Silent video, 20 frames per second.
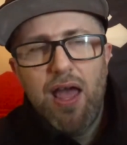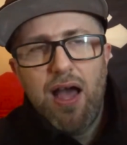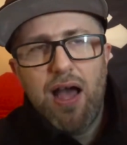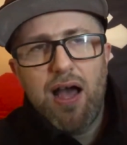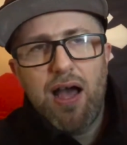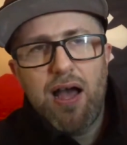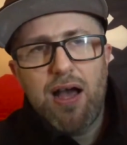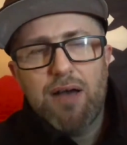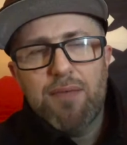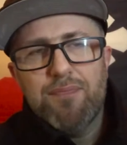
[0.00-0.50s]

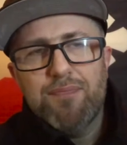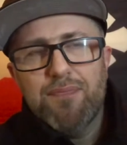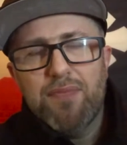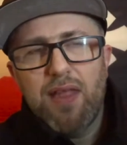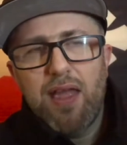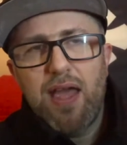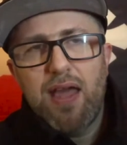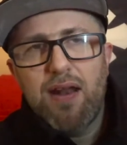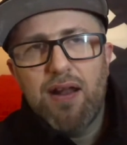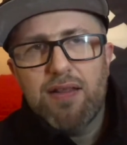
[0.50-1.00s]
And
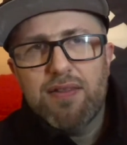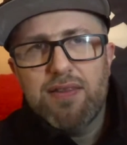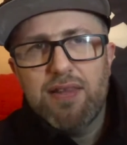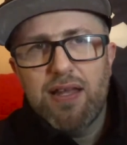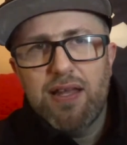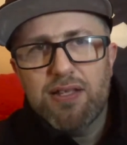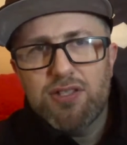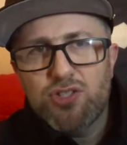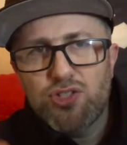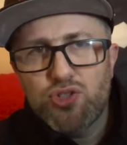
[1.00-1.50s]
I
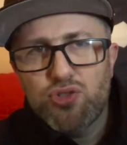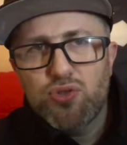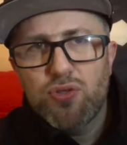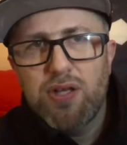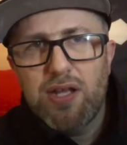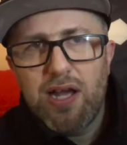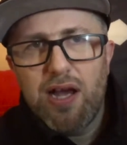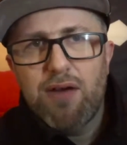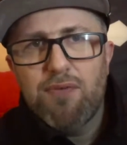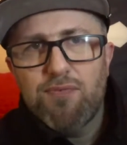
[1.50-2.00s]
think it
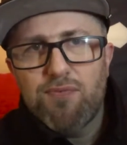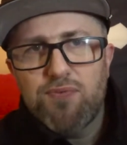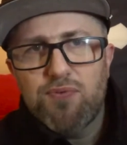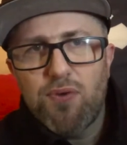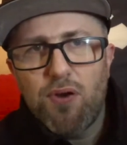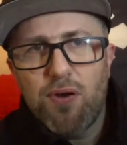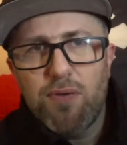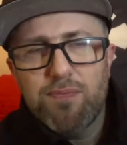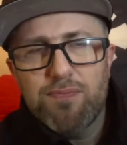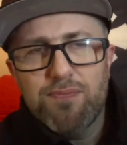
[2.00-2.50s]
should come
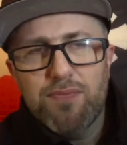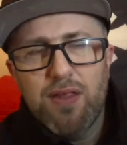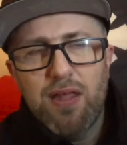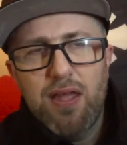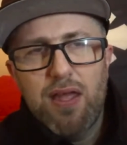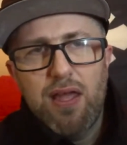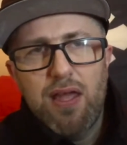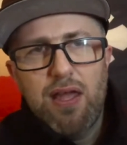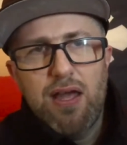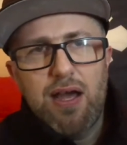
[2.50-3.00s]
from
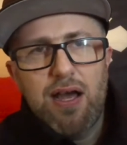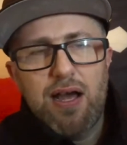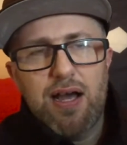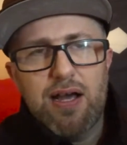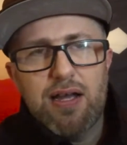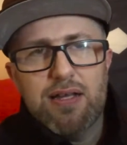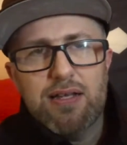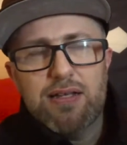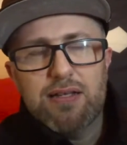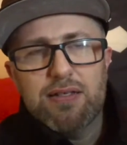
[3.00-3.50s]

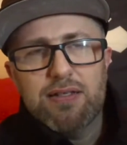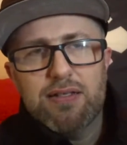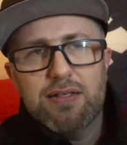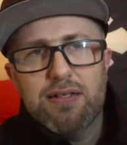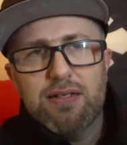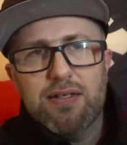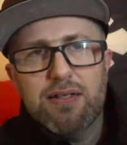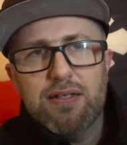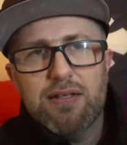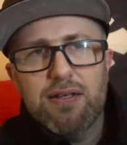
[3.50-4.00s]

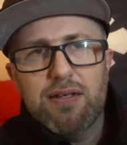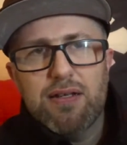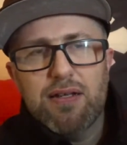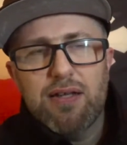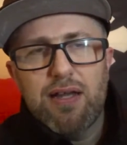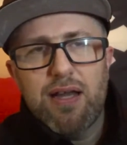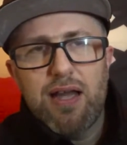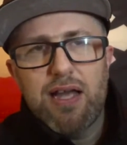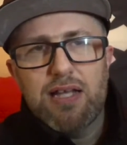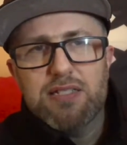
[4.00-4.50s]

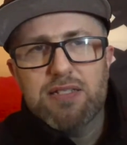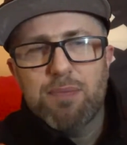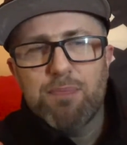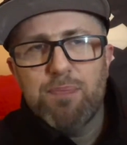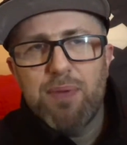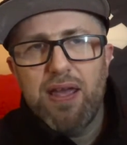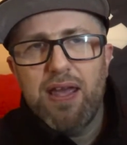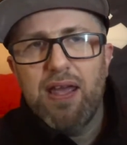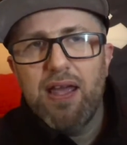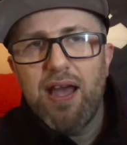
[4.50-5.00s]
as
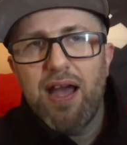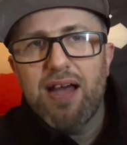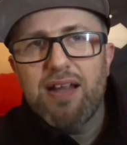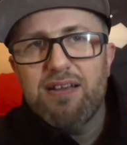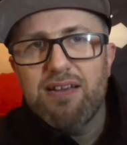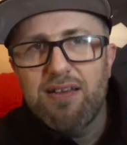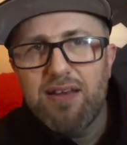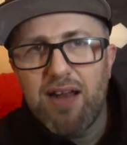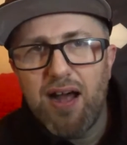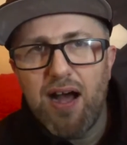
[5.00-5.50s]
it being a
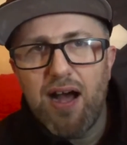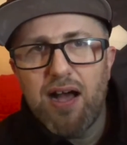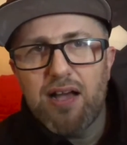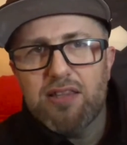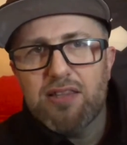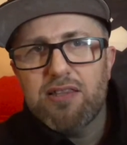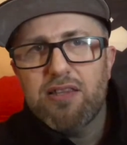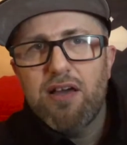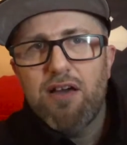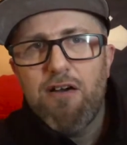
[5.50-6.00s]

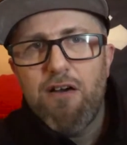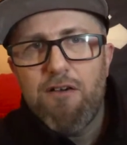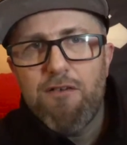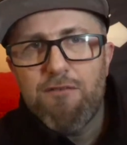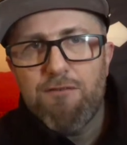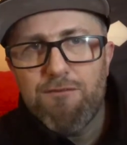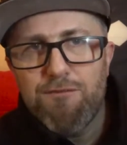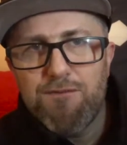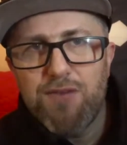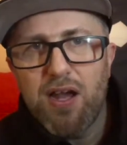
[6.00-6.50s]
Darth
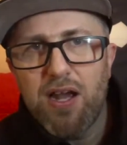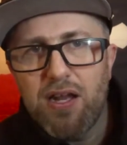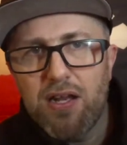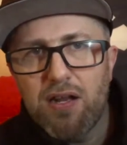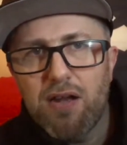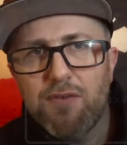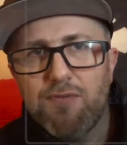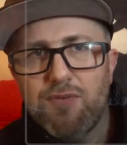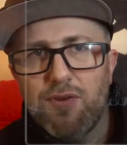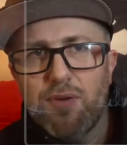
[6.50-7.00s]

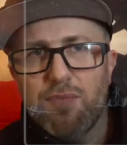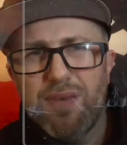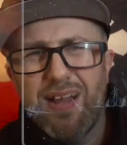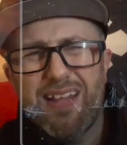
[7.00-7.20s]
Vader film.